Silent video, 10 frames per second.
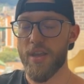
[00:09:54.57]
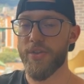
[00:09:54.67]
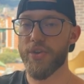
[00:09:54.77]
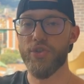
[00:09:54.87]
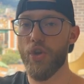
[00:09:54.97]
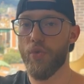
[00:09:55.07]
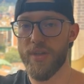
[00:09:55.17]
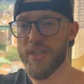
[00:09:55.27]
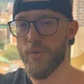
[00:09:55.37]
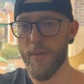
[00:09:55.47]
There's no
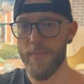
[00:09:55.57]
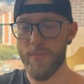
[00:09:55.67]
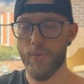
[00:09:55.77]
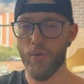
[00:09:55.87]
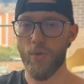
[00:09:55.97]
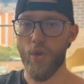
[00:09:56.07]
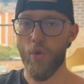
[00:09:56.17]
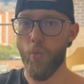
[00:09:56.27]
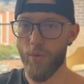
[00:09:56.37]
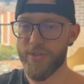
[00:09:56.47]
reason why people
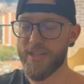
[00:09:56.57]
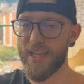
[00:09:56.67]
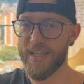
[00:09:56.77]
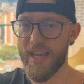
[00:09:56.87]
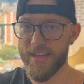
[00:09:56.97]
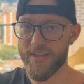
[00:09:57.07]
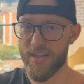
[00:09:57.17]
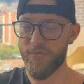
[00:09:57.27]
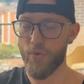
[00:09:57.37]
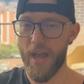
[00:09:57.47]
won't say yes
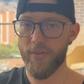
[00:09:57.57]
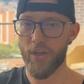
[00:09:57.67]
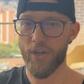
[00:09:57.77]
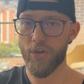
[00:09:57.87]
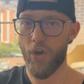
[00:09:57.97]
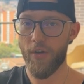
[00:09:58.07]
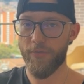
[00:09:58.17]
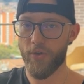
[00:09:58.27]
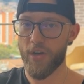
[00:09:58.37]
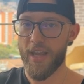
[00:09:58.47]
if you have a good
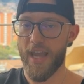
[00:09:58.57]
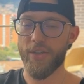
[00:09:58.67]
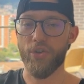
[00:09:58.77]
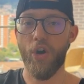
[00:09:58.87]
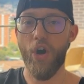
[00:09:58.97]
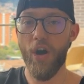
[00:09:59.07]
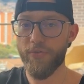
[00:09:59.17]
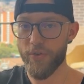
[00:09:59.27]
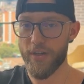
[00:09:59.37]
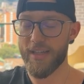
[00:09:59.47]
offer and you're
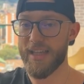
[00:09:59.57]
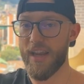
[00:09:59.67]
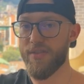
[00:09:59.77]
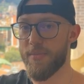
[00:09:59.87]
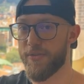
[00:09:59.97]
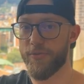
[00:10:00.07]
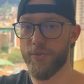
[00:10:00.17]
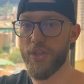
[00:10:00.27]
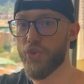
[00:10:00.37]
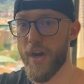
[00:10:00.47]
offering to give them a
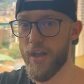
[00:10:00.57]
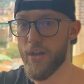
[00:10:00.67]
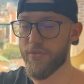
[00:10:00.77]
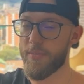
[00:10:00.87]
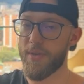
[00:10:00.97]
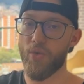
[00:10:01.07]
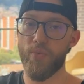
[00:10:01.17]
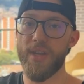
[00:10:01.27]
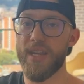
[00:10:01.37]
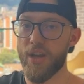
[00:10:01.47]
free trial for maybe a
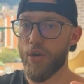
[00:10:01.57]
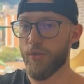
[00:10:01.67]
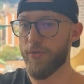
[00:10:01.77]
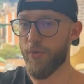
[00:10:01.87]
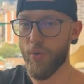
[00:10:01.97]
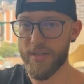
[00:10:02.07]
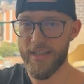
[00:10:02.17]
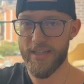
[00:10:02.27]
week or 14